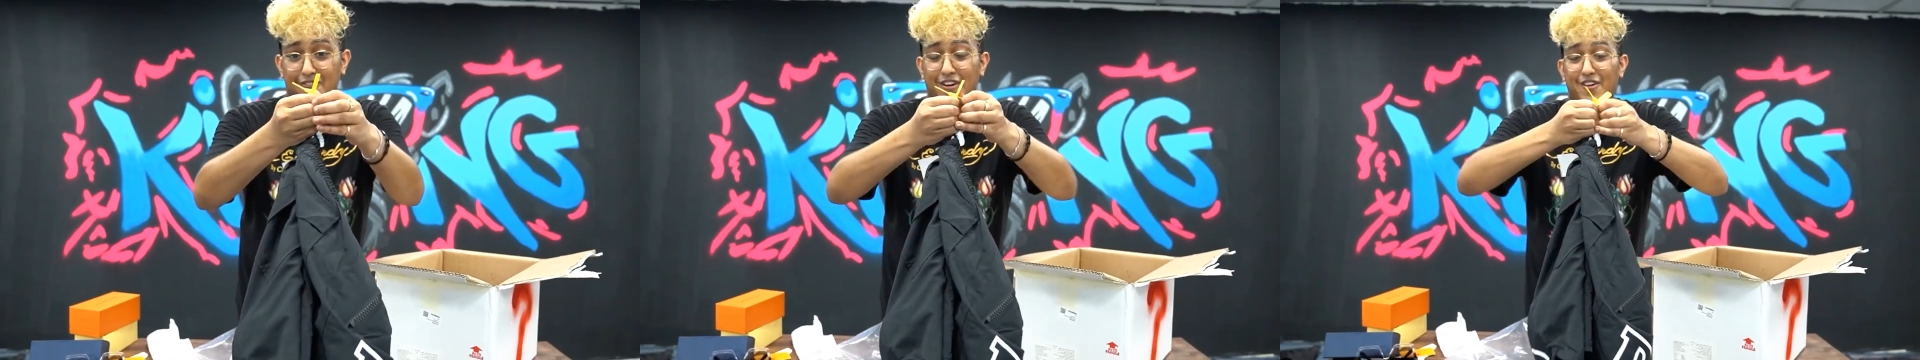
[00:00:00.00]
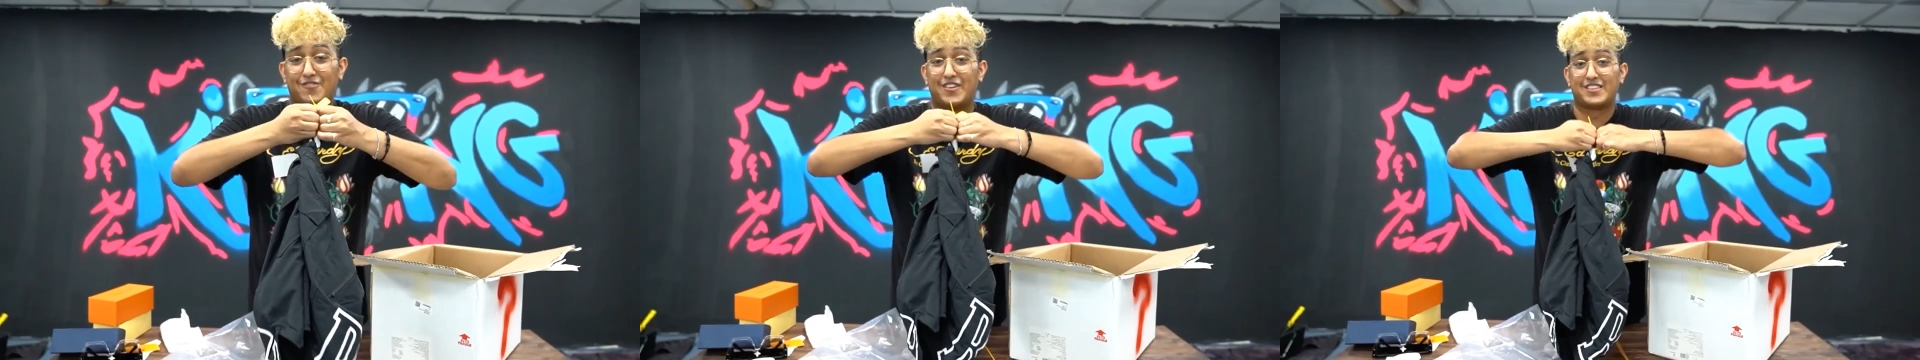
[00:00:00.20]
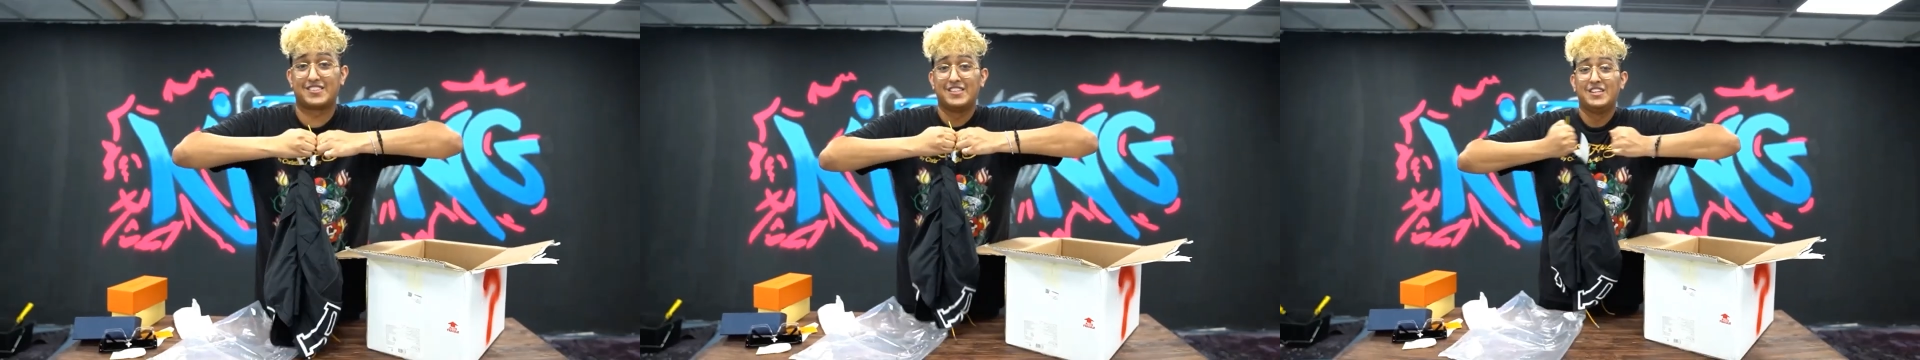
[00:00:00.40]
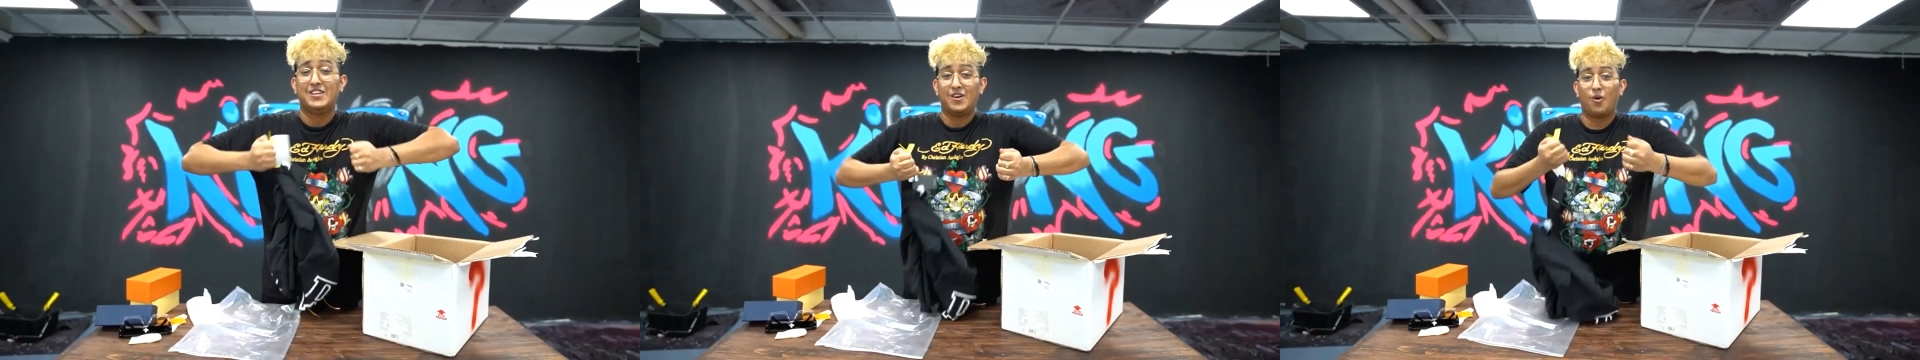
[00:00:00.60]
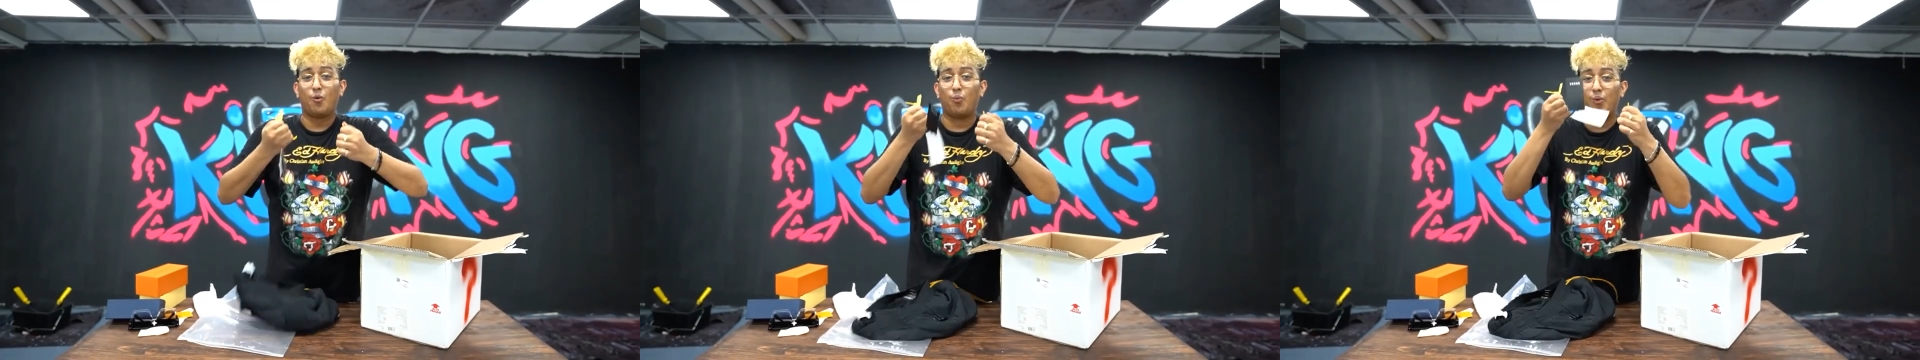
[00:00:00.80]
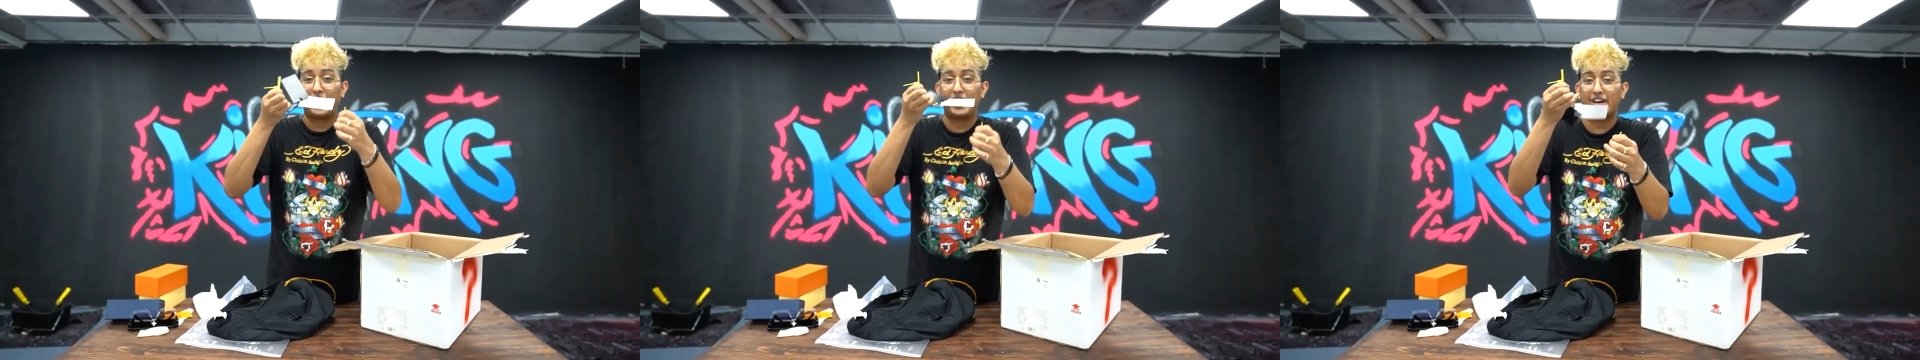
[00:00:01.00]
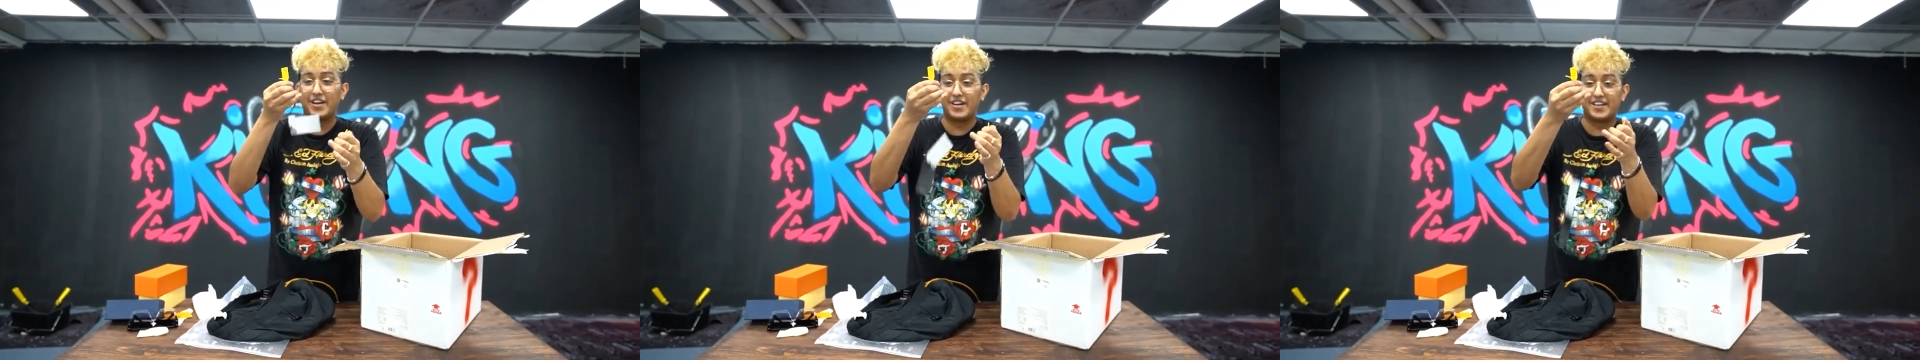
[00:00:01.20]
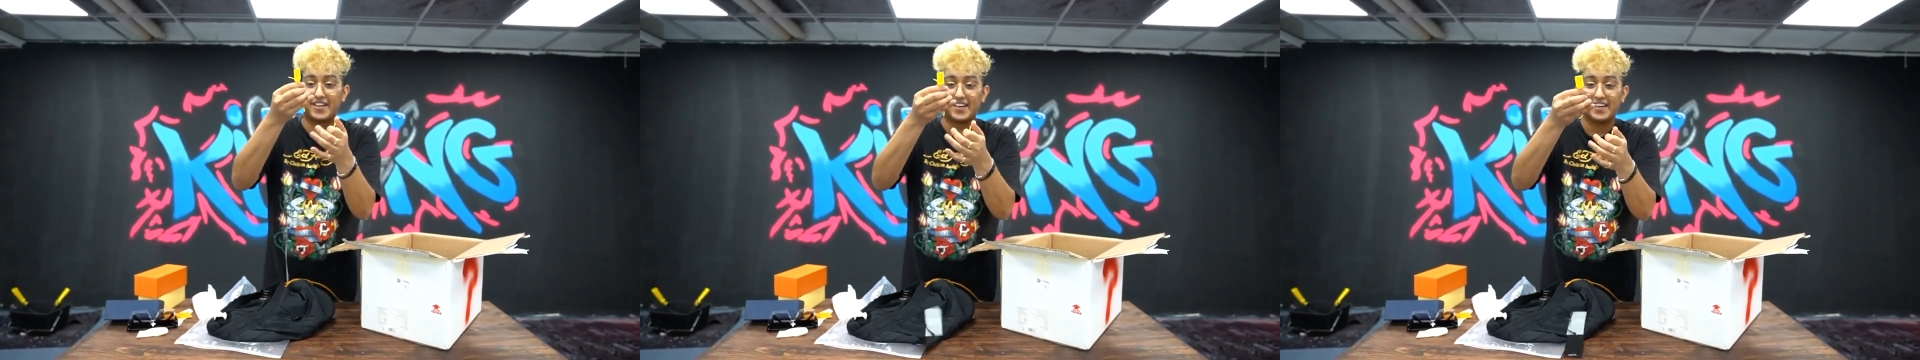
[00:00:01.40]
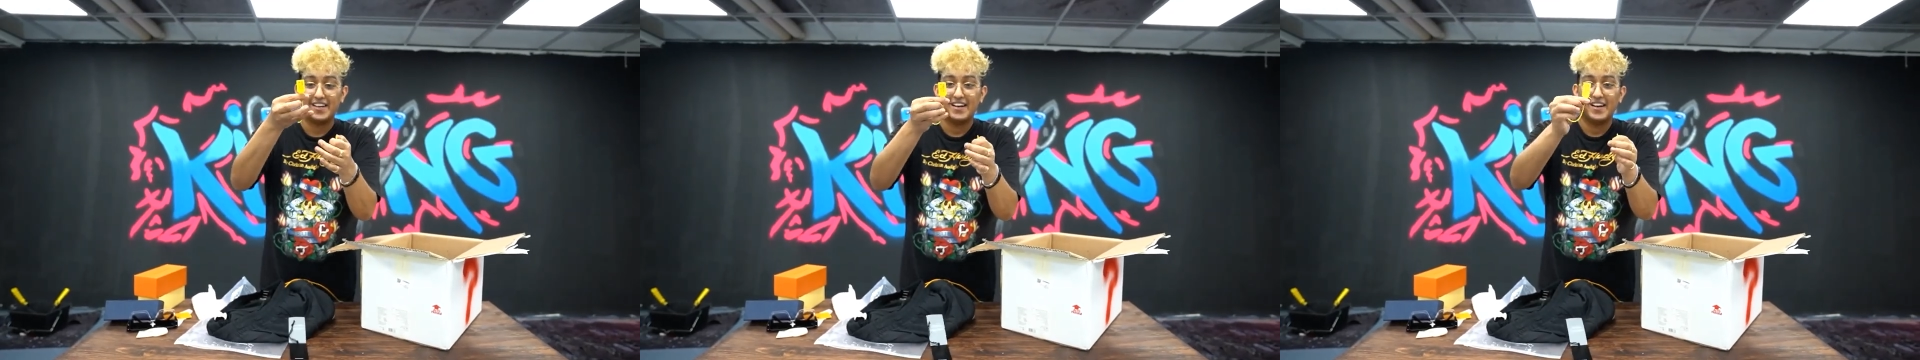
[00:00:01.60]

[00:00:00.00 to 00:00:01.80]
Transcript: rid of this weird